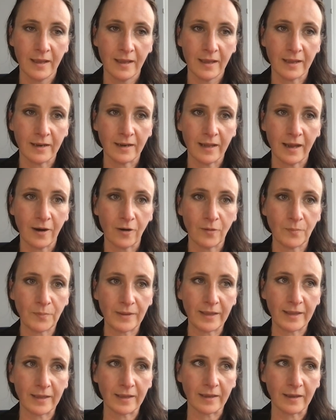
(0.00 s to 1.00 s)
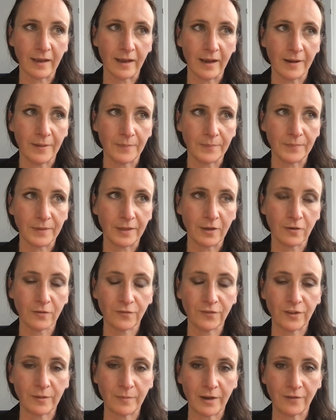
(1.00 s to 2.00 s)
in helping young
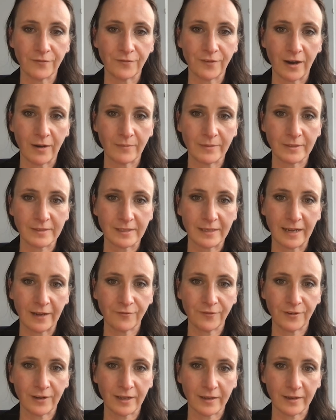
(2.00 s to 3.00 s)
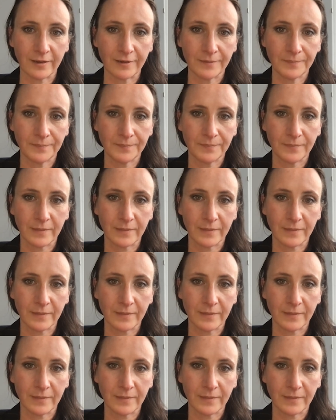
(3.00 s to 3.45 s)
female farmers in Africa,